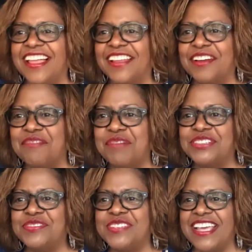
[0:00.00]
her what you've
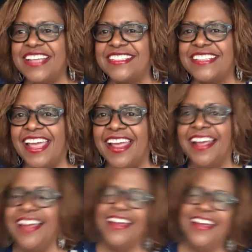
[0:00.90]
said today.
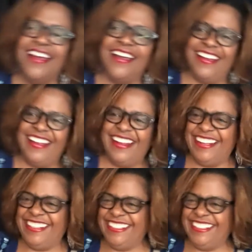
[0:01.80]
Oh